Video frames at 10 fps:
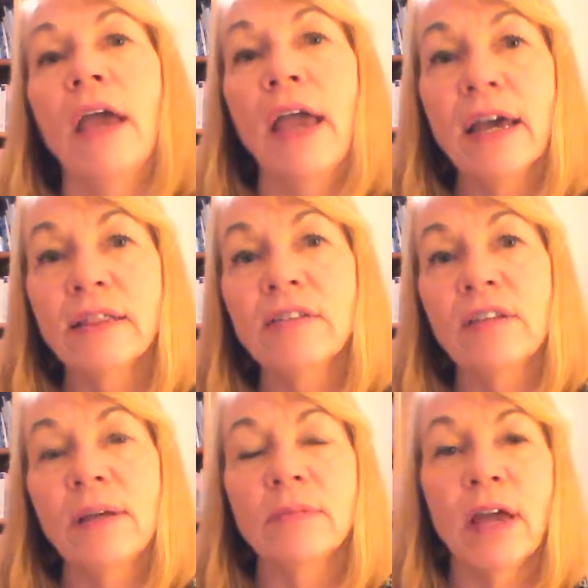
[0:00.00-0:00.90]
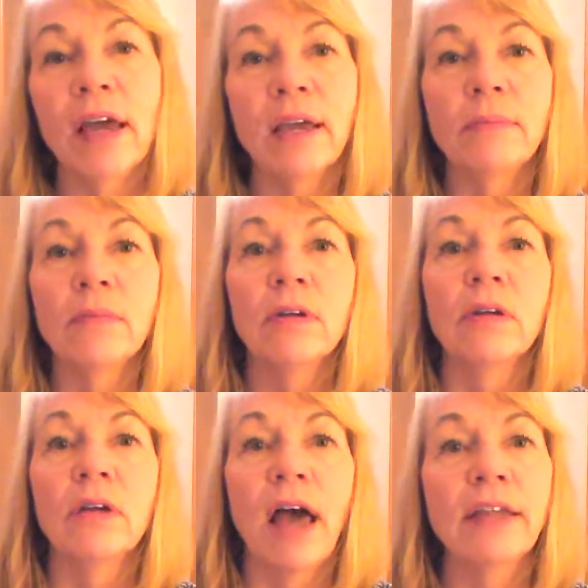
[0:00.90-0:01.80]
At the same time,
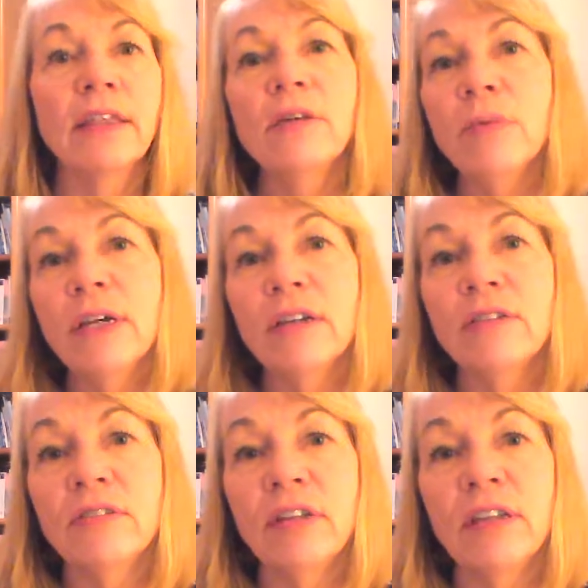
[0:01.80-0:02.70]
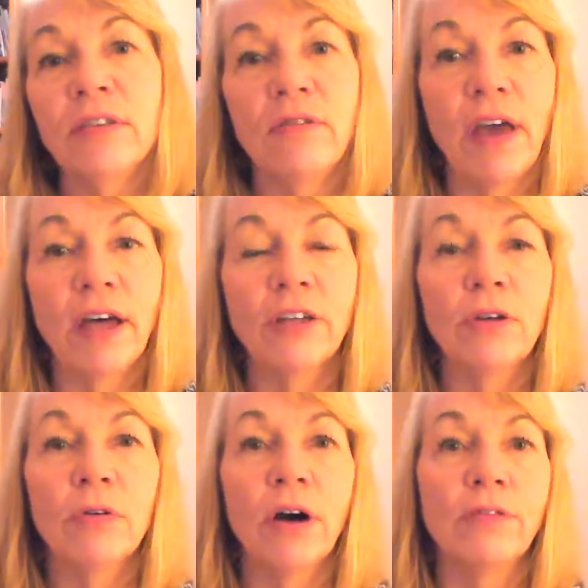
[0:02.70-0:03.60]
I think we can see the
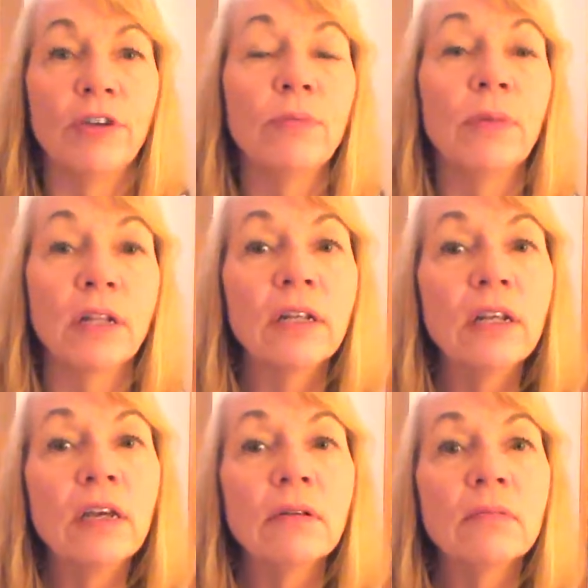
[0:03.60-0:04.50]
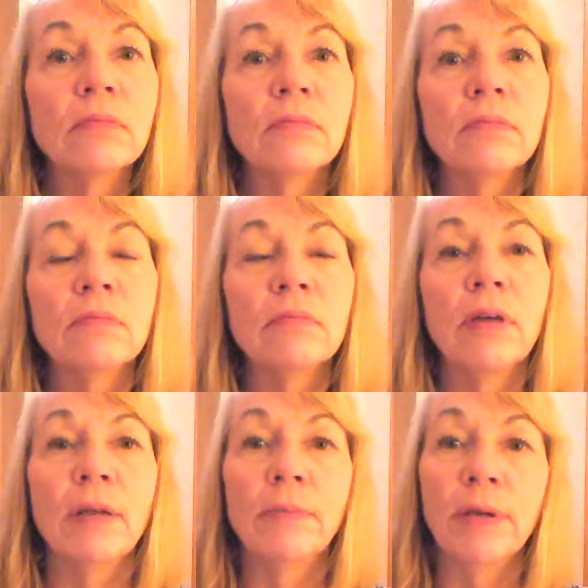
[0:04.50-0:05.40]
value of humility
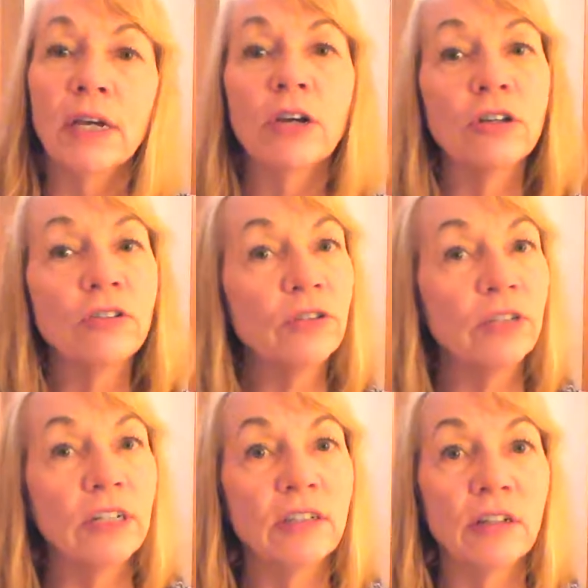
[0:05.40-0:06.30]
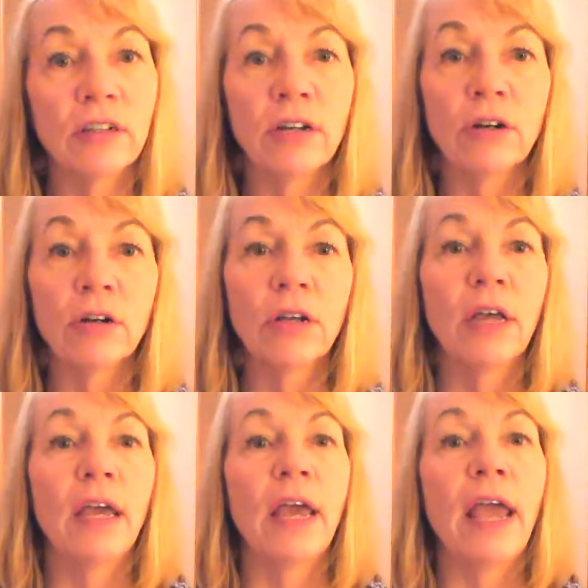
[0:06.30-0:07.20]
in being a good strategic leader
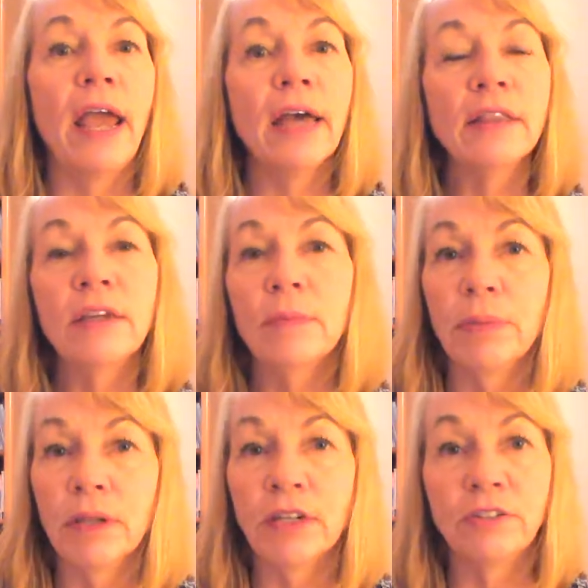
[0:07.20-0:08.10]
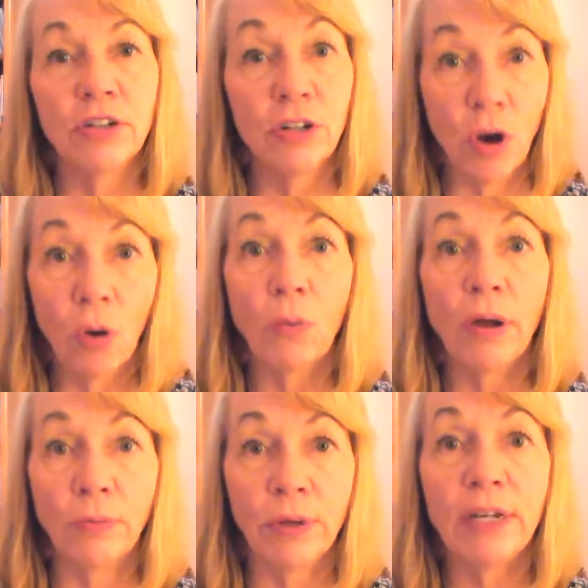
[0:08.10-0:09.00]
and the ability to know
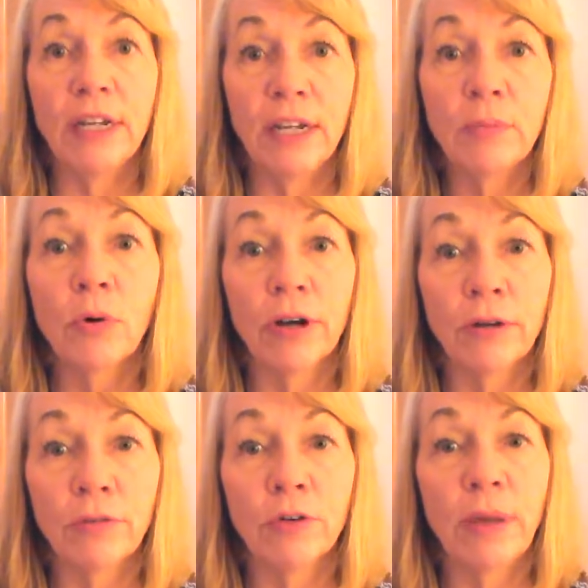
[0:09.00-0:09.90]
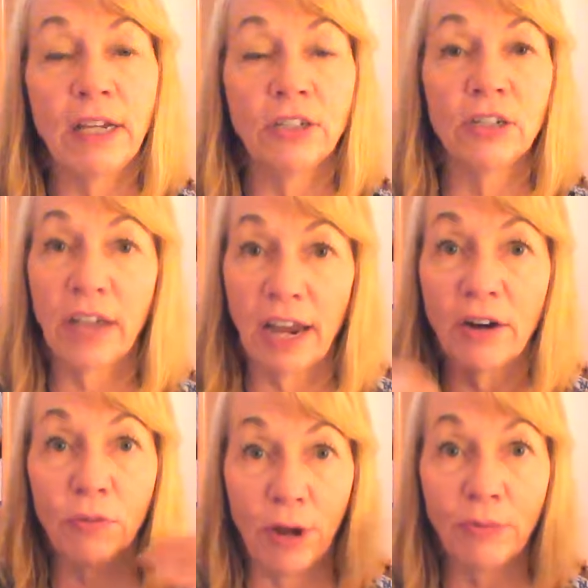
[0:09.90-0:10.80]
when we need more information, kind
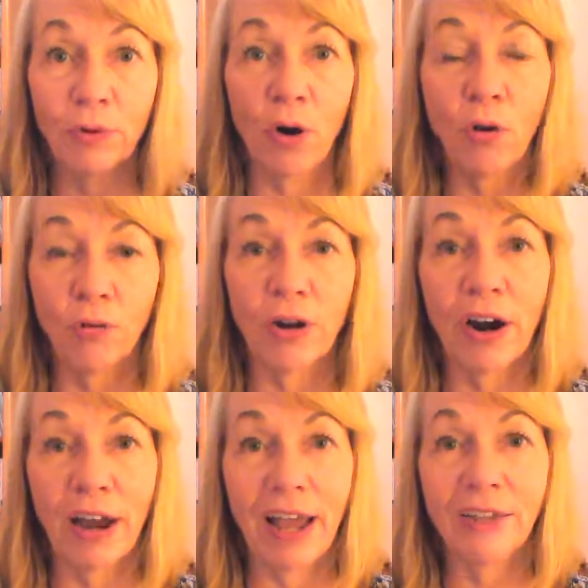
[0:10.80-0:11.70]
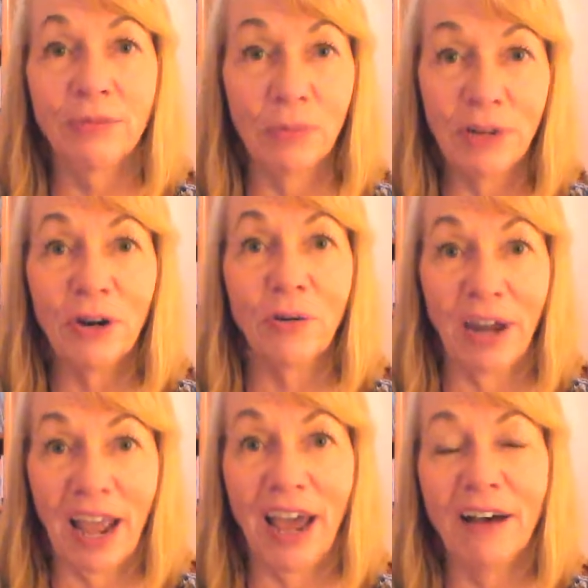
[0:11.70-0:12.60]
of when we're over our heads, when we don't
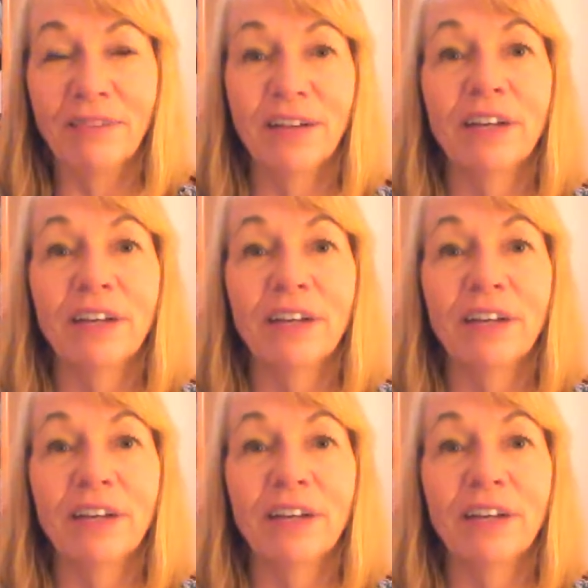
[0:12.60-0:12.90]
have